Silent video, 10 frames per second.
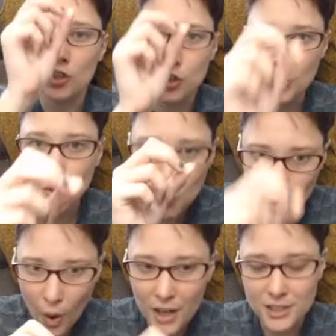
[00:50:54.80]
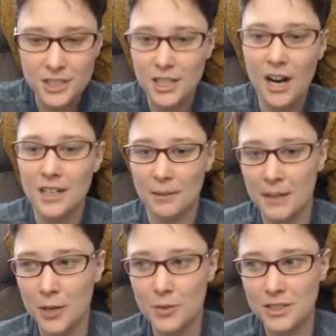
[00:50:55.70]
you want to talk
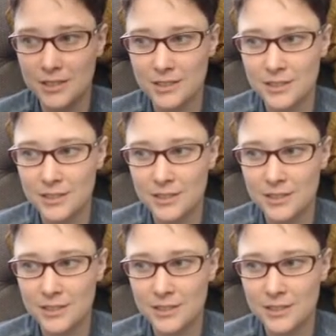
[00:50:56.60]
about.